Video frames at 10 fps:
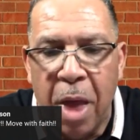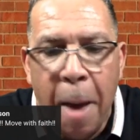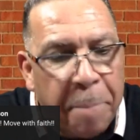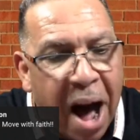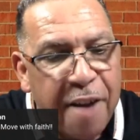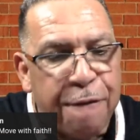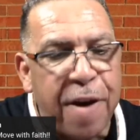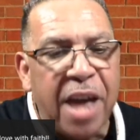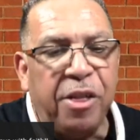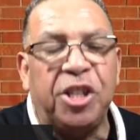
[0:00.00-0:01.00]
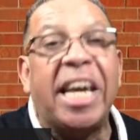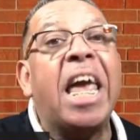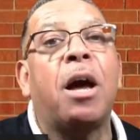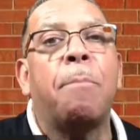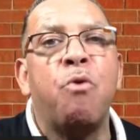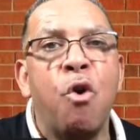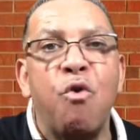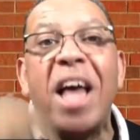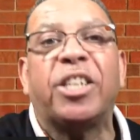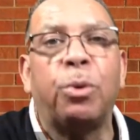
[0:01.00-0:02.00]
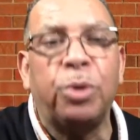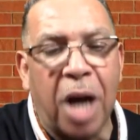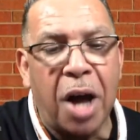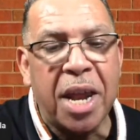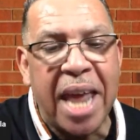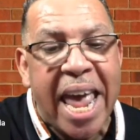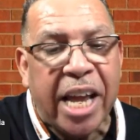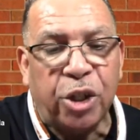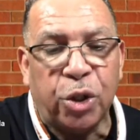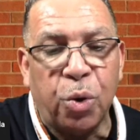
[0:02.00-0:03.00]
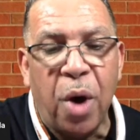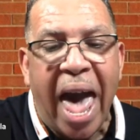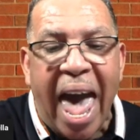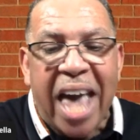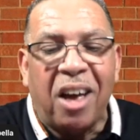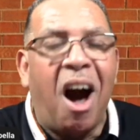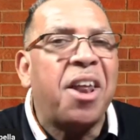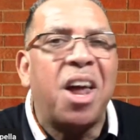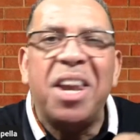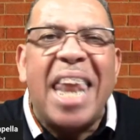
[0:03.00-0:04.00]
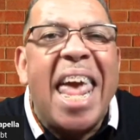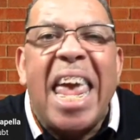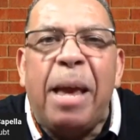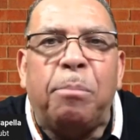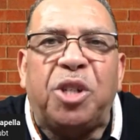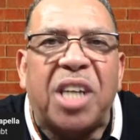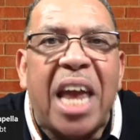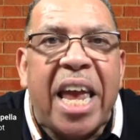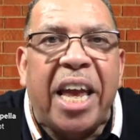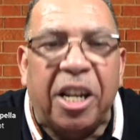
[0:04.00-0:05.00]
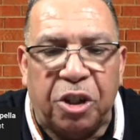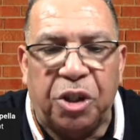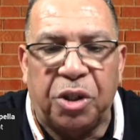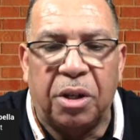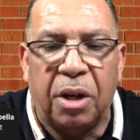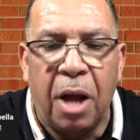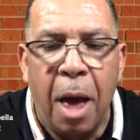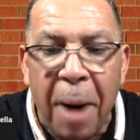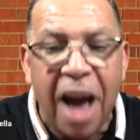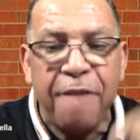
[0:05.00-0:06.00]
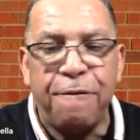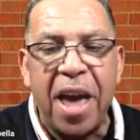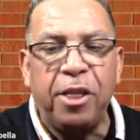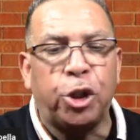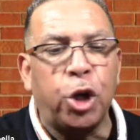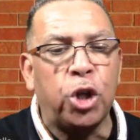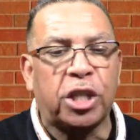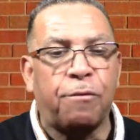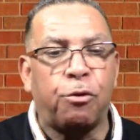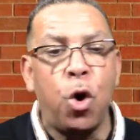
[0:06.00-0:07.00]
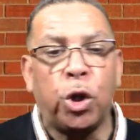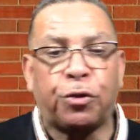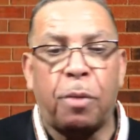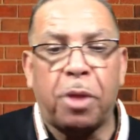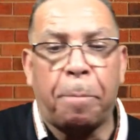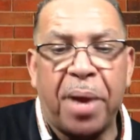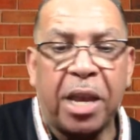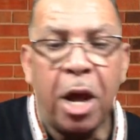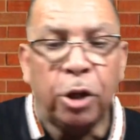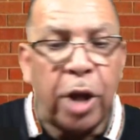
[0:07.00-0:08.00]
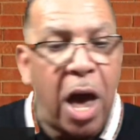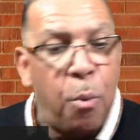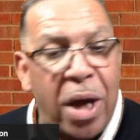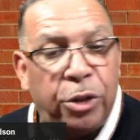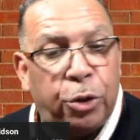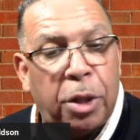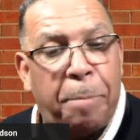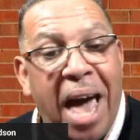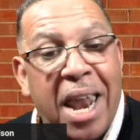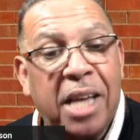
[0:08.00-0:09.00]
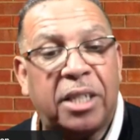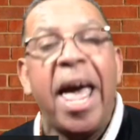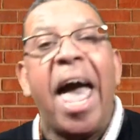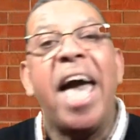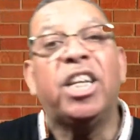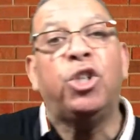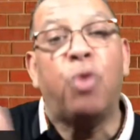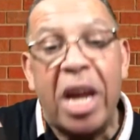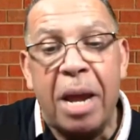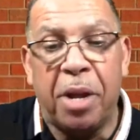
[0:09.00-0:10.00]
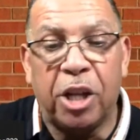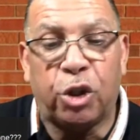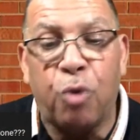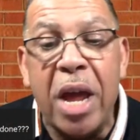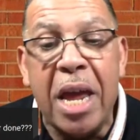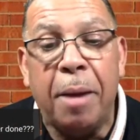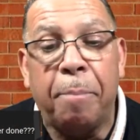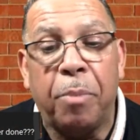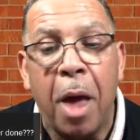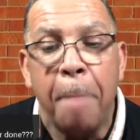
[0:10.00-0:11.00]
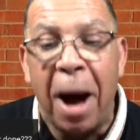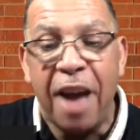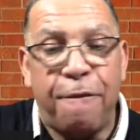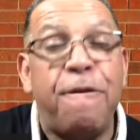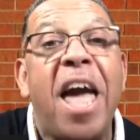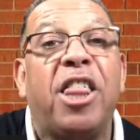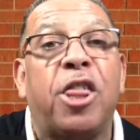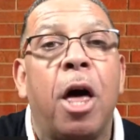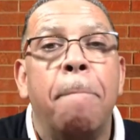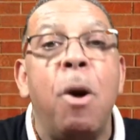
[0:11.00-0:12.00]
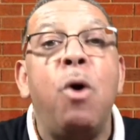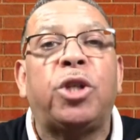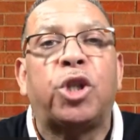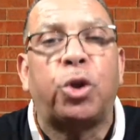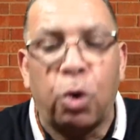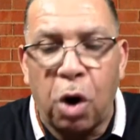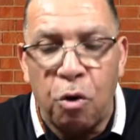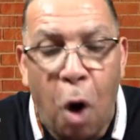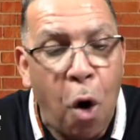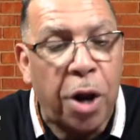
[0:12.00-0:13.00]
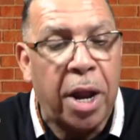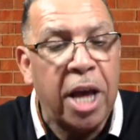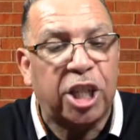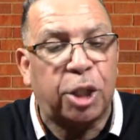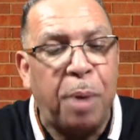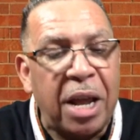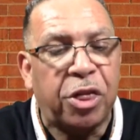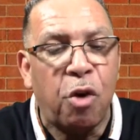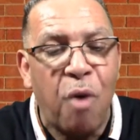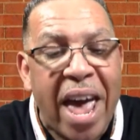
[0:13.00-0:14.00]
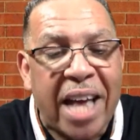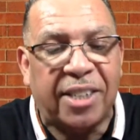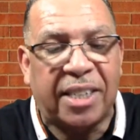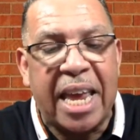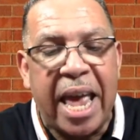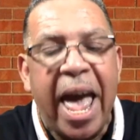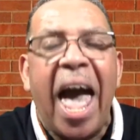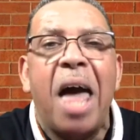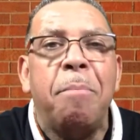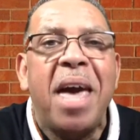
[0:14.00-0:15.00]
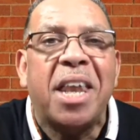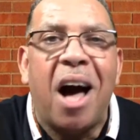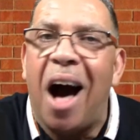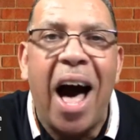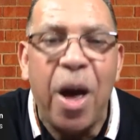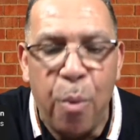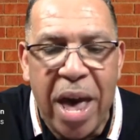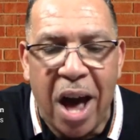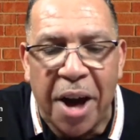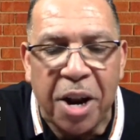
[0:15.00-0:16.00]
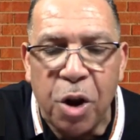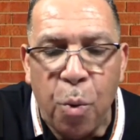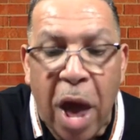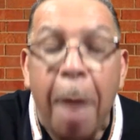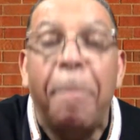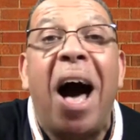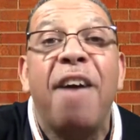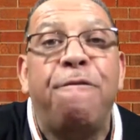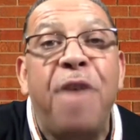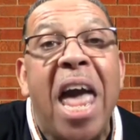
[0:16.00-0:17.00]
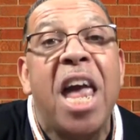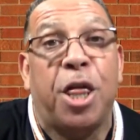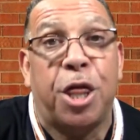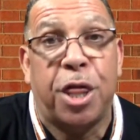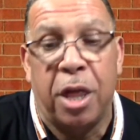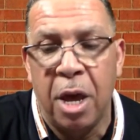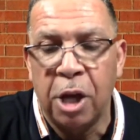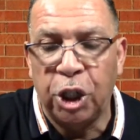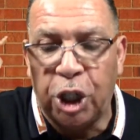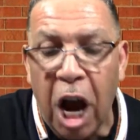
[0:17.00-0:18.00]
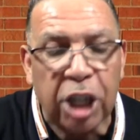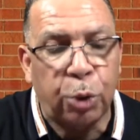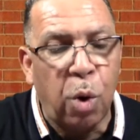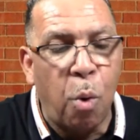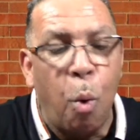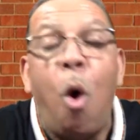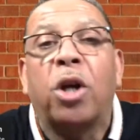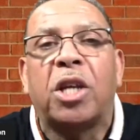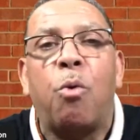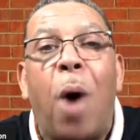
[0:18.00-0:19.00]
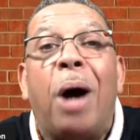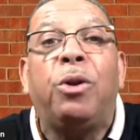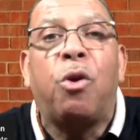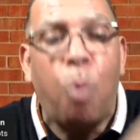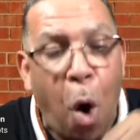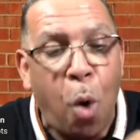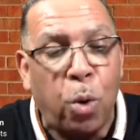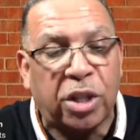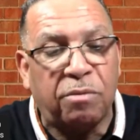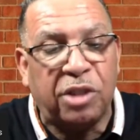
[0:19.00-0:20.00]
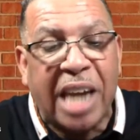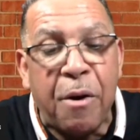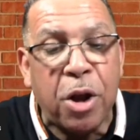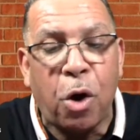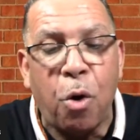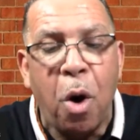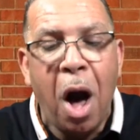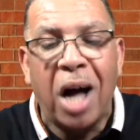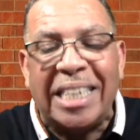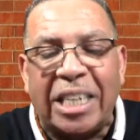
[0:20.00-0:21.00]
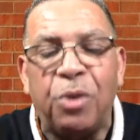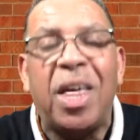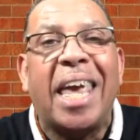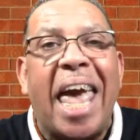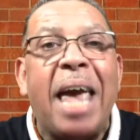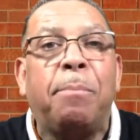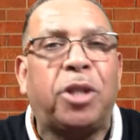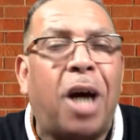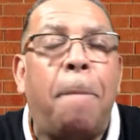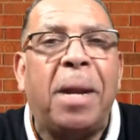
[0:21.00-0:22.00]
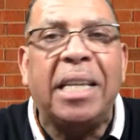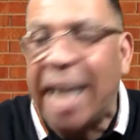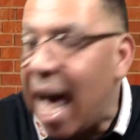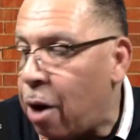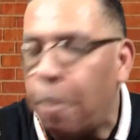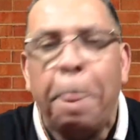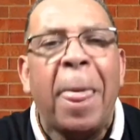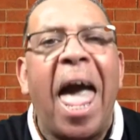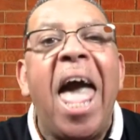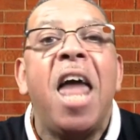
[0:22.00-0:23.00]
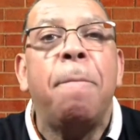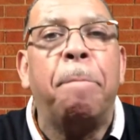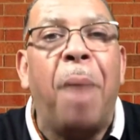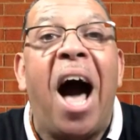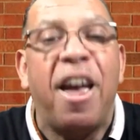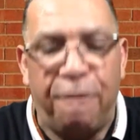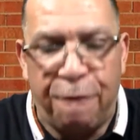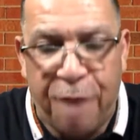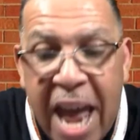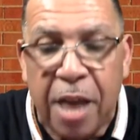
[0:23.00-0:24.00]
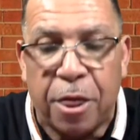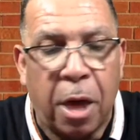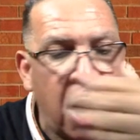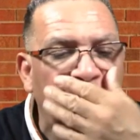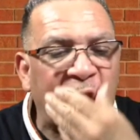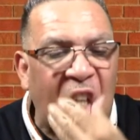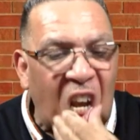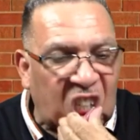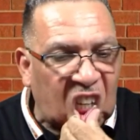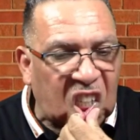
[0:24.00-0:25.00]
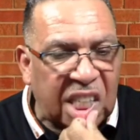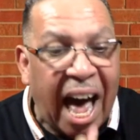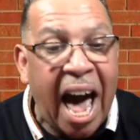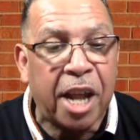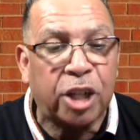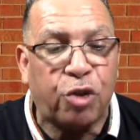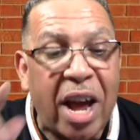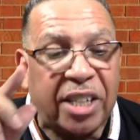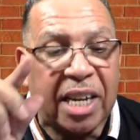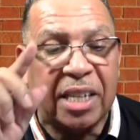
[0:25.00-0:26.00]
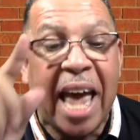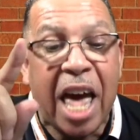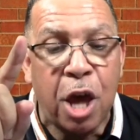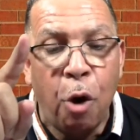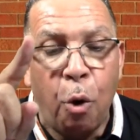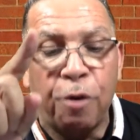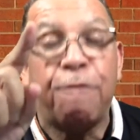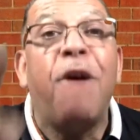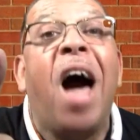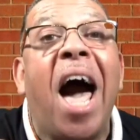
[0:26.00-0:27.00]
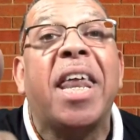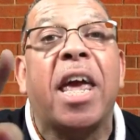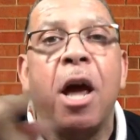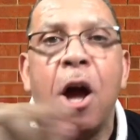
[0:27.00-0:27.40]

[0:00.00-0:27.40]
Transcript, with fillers: By faith, Jacob wrestled down an angel and got a name change. By faith, Joseph rose from the pit and went to the palace and dreamed his dream. By faith, Moses took a rod, split the Red Sea, and made a highway out of nowhere. By faith, Joshua walked around the walls of Jericho until they came tumbling down. And by faith, Jesus died a tragic death on Friday,